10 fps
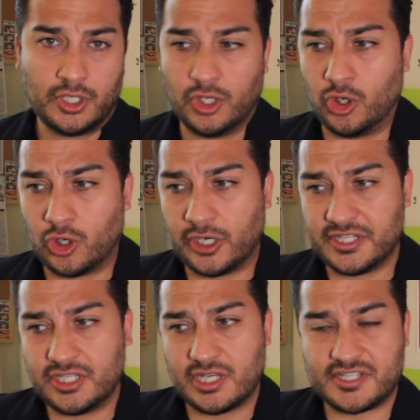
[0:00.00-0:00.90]
or
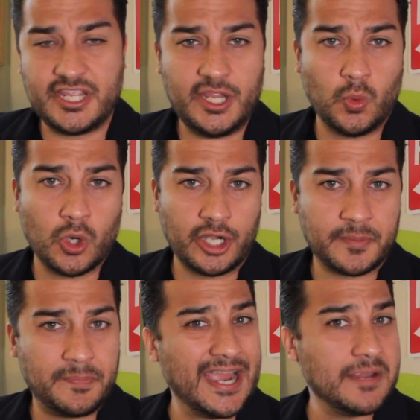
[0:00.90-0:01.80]
does he
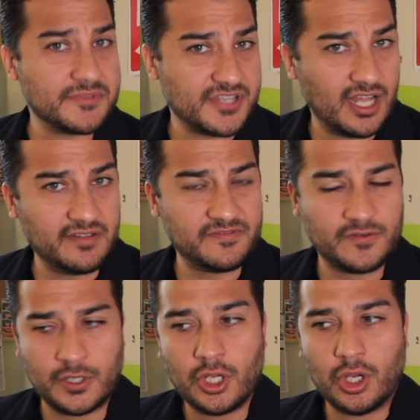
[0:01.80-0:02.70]
work by
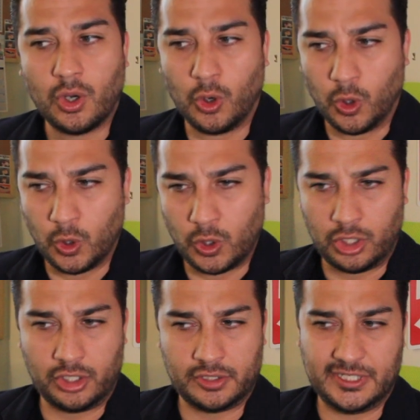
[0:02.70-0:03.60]
himself,
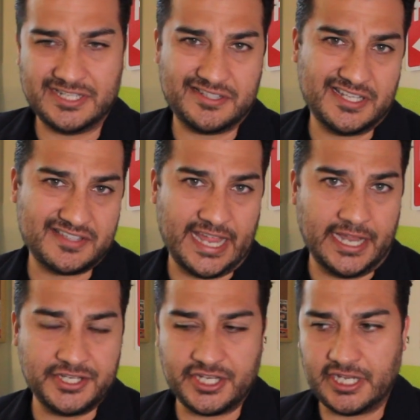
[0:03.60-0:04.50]
or is this
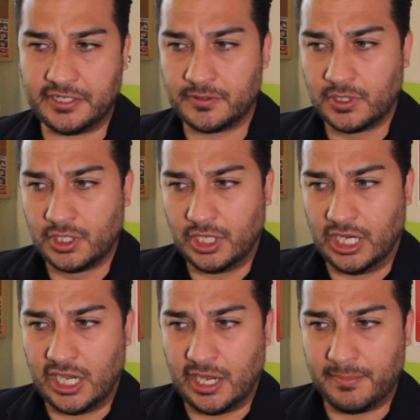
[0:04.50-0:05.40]
agent
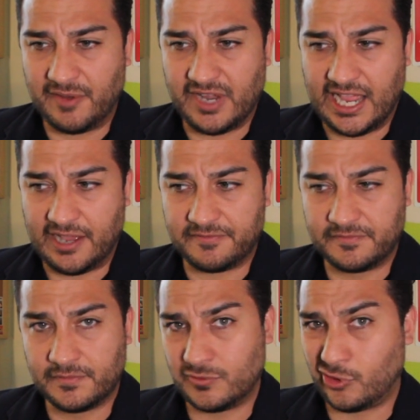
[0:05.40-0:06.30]
maybe
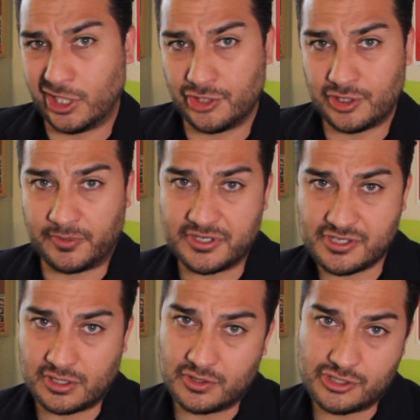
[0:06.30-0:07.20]
have 300
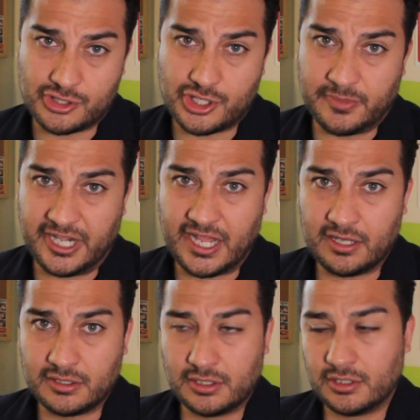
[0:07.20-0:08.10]
person on social media?